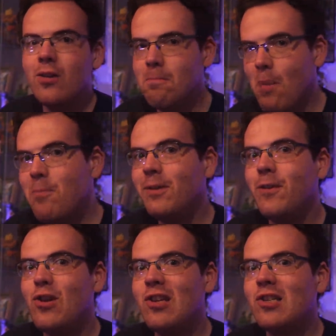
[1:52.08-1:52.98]
The moment
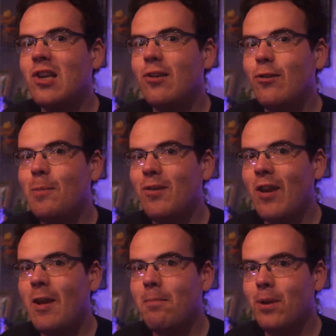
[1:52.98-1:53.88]
Vegeta turned Super
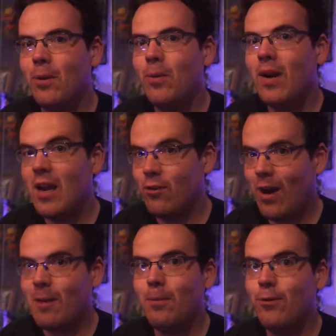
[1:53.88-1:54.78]
Saiyan Blue, in
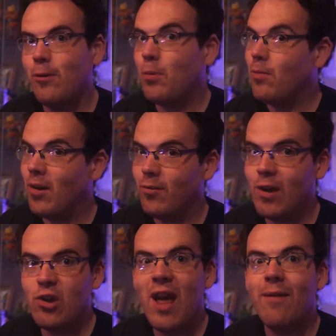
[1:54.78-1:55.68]
Dragon Ball Super and
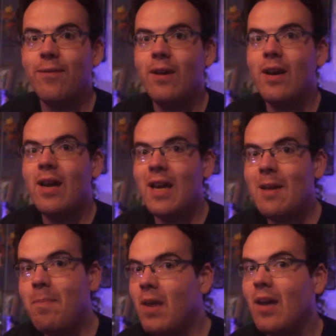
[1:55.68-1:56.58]
Resurrection F, he
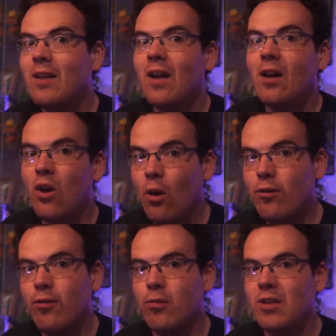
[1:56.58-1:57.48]
had begun an
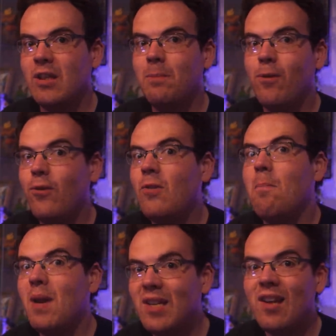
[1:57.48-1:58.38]
onslaught in the pursuit
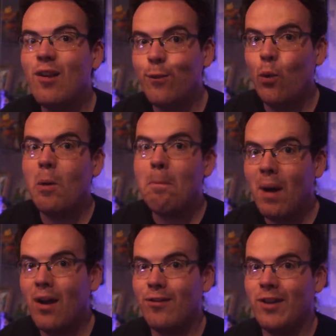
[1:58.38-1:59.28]
of beating his former
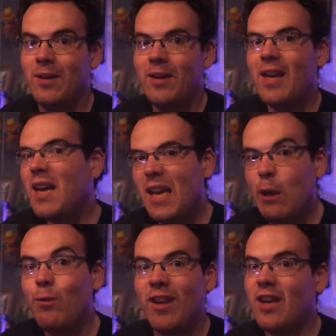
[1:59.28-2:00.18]
master.
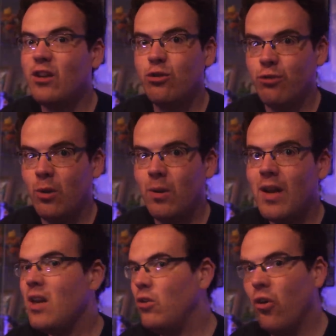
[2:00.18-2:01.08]
He was in control,
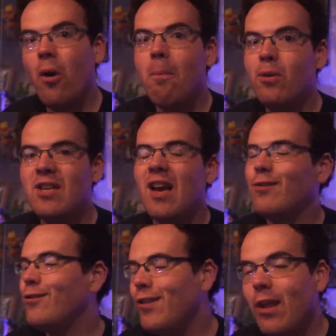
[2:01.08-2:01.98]
not putting a
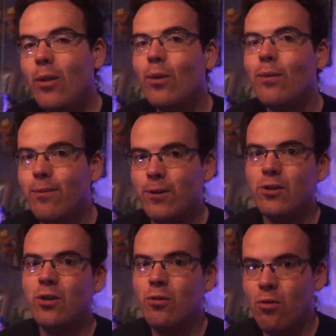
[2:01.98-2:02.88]
single
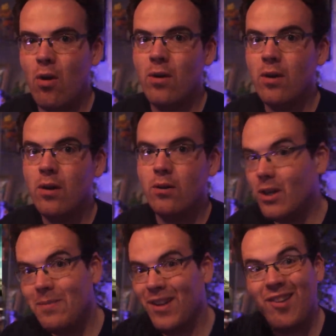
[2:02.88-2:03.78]
foot wrong,
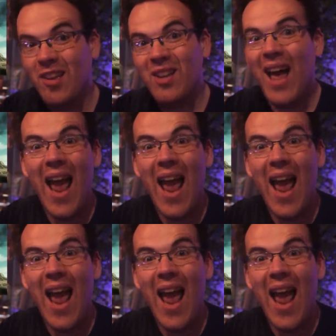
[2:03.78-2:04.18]
not even a single